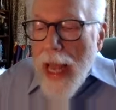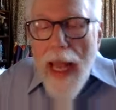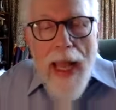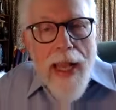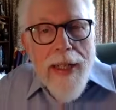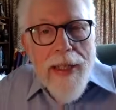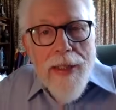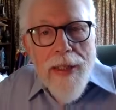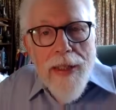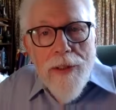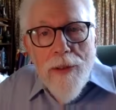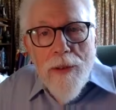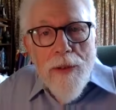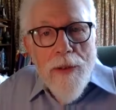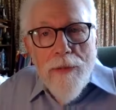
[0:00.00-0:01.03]
And
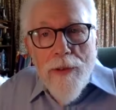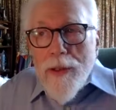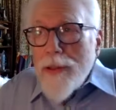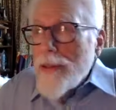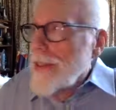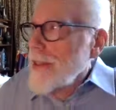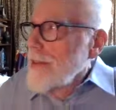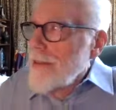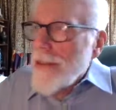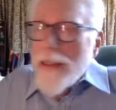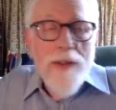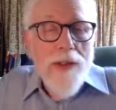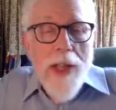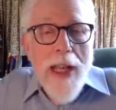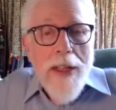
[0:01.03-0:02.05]
in order for you to, to
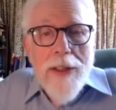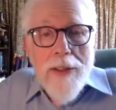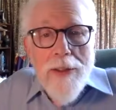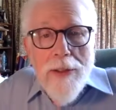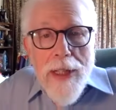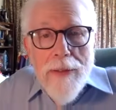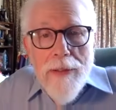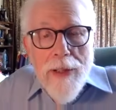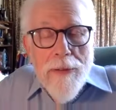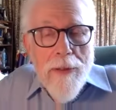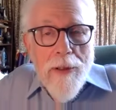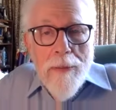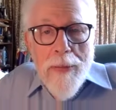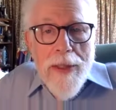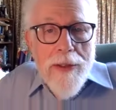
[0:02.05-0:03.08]
stand in your living
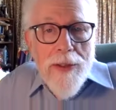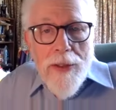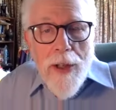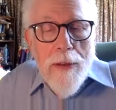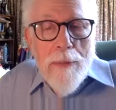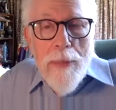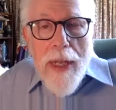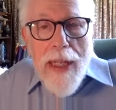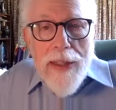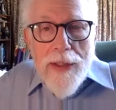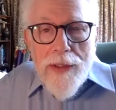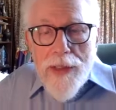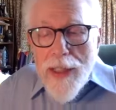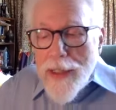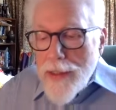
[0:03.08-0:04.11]
room and start
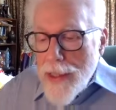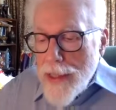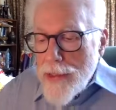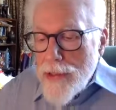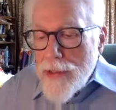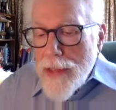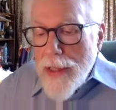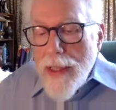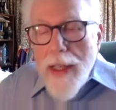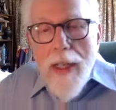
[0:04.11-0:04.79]
practicing this,